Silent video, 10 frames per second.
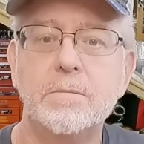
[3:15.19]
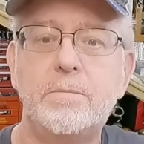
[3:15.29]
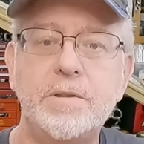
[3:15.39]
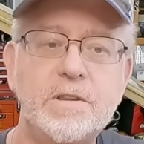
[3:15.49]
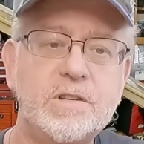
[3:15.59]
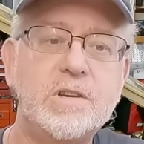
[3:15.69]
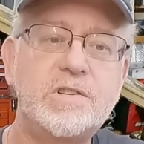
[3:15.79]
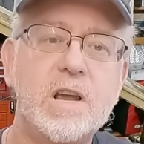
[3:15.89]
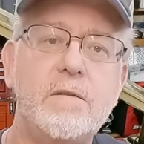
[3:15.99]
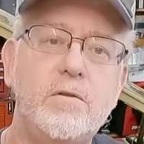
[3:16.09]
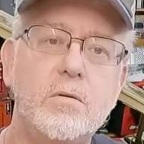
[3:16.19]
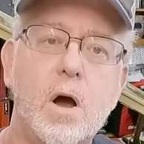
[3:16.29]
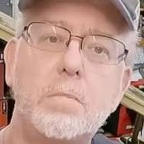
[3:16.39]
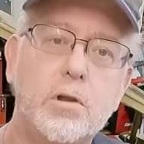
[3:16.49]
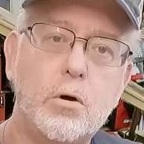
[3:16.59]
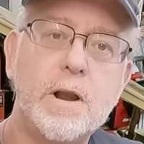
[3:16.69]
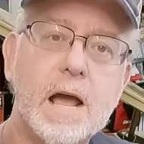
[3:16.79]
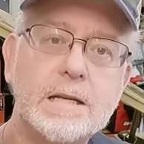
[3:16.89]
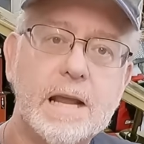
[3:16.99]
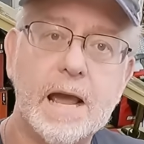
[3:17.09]
But this could save you a blown
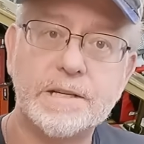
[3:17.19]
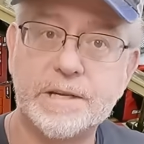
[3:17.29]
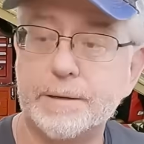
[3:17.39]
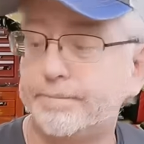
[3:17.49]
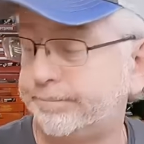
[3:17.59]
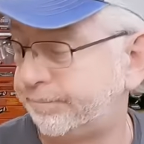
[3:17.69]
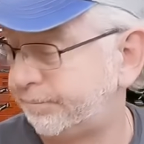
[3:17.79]
head gasket.